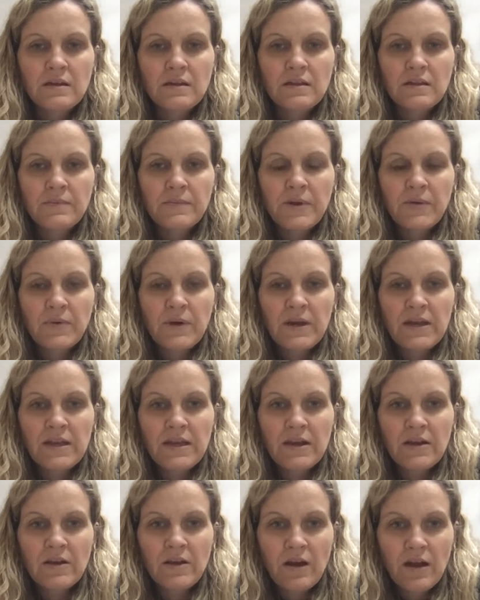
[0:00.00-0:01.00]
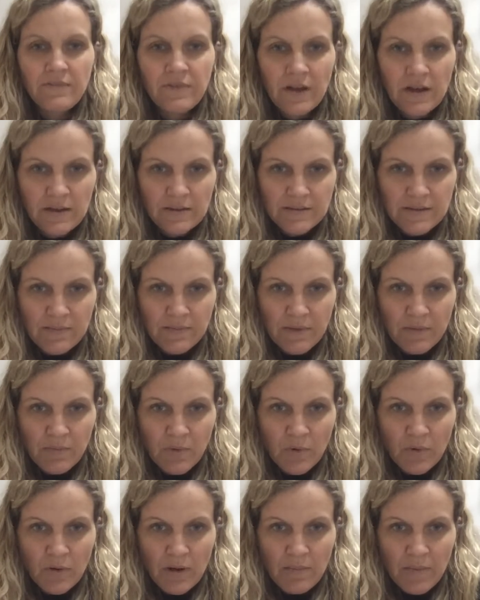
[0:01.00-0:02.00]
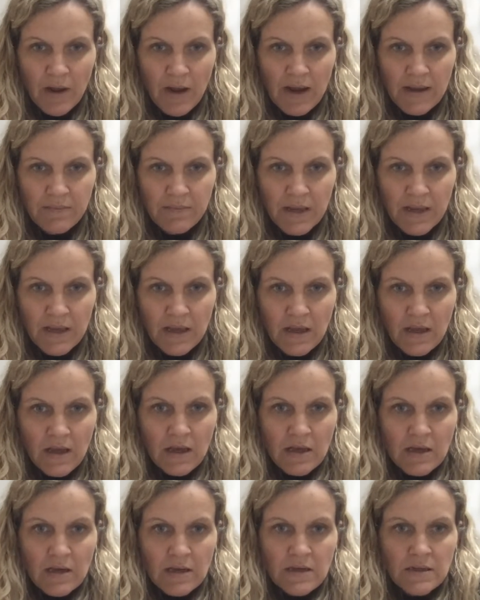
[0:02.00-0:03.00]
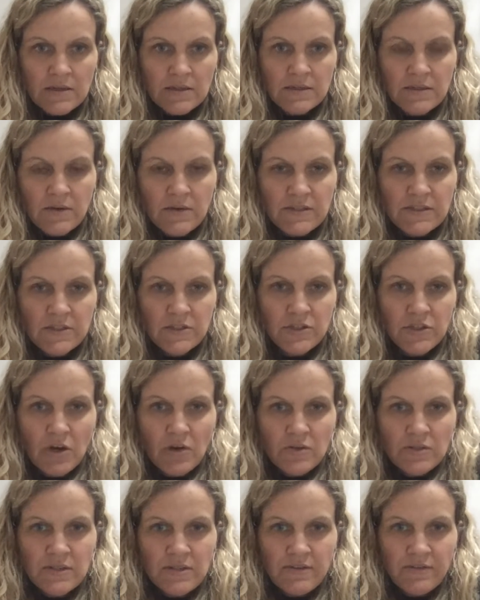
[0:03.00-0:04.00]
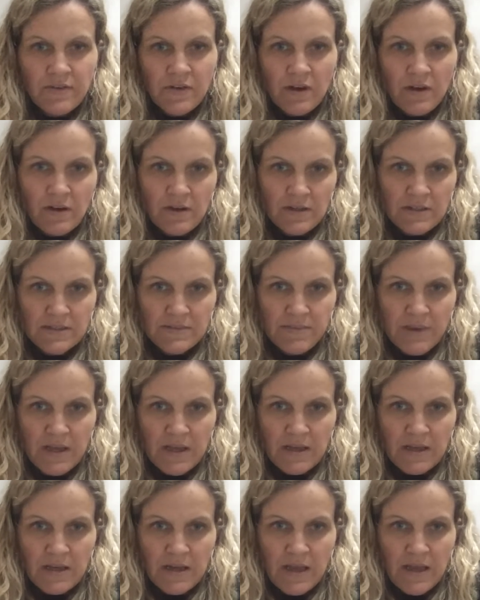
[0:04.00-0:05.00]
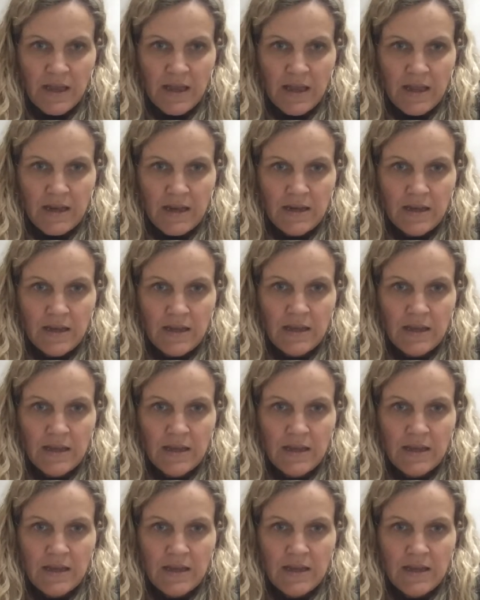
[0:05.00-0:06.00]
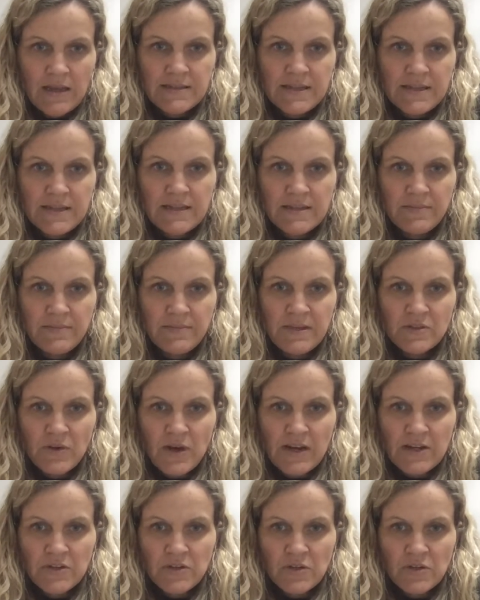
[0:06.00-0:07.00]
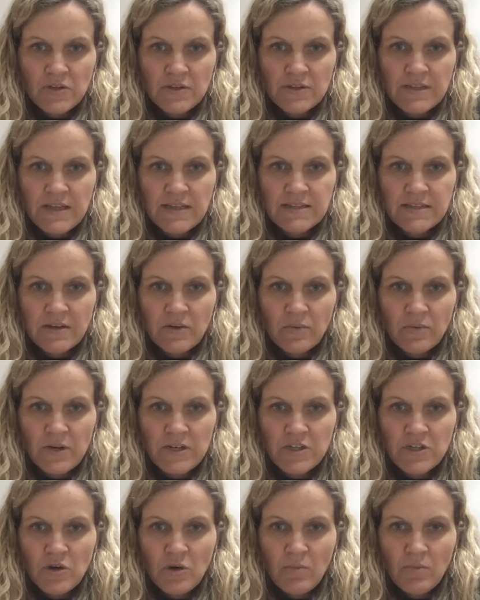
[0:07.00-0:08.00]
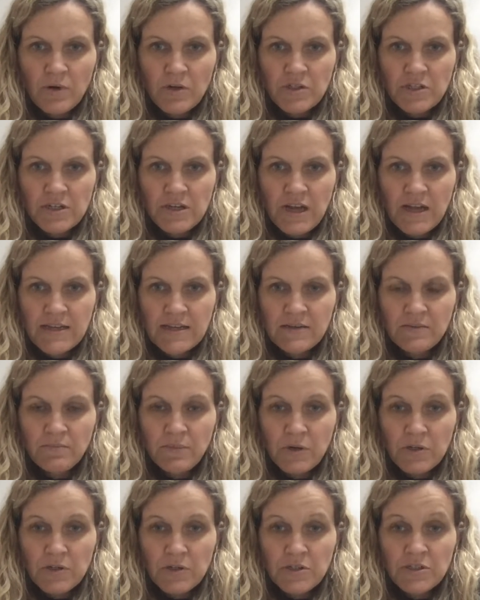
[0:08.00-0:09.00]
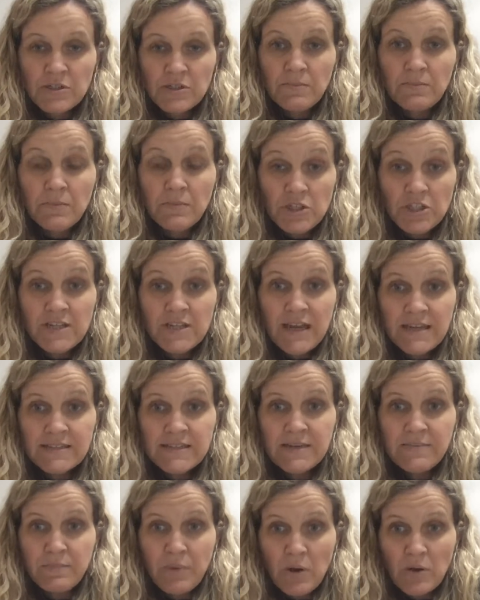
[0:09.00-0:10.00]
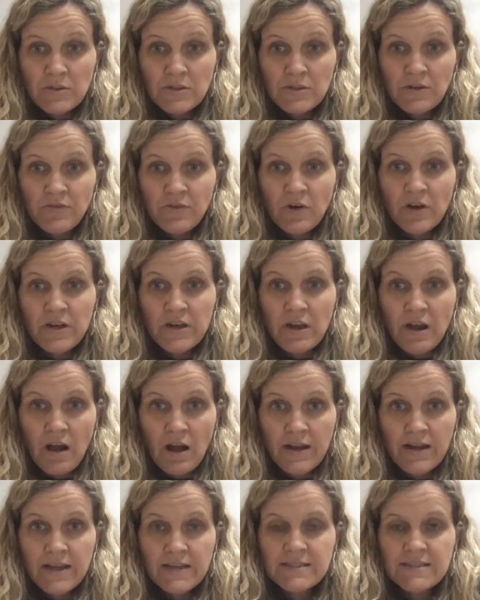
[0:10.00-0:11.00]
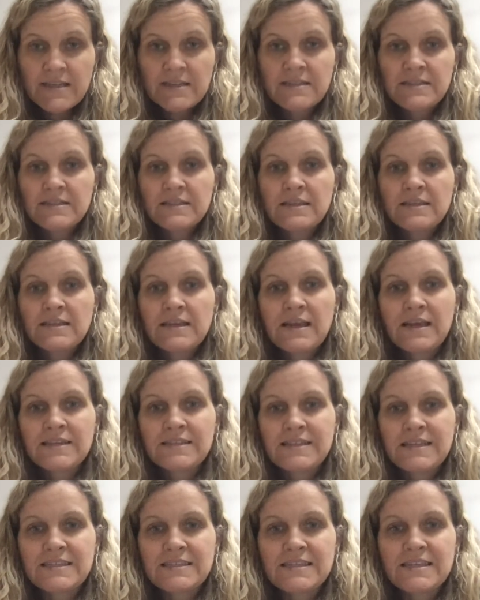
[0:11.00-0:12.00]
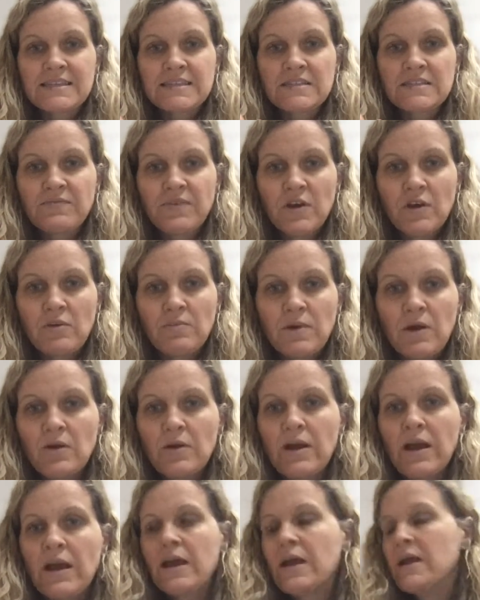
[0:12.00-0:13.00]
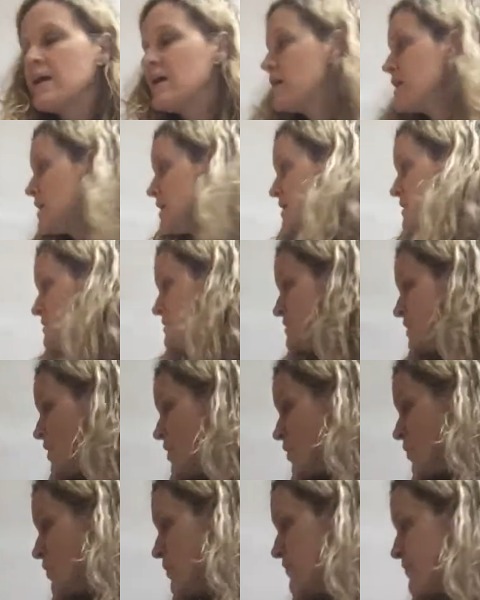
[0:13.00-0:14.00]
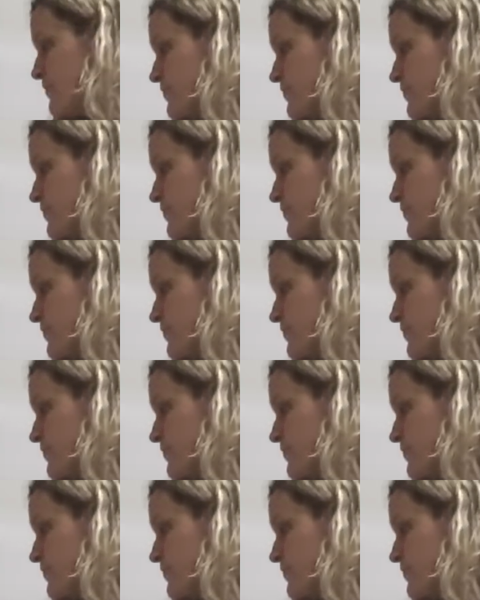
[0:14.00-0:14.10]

let me read here. I've got something pulled up behind me. So it's Joseph Kosman and it's Intimate Strangers. It's an original merchandising poster for a non existence film. Okay. So